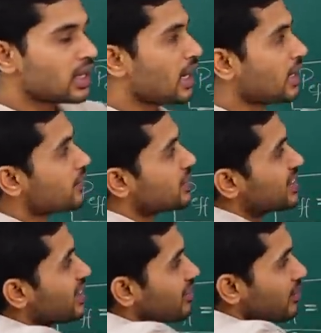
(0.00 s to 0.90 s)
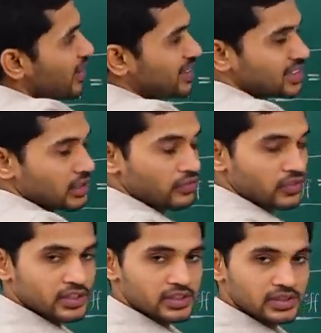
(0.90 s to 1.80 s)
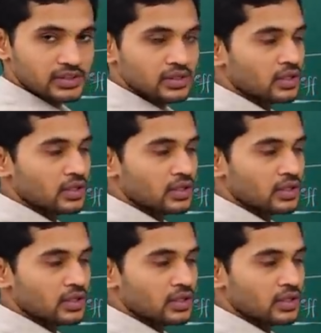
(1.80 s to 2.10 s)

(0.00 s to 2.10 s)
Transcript: and if I silver one surface,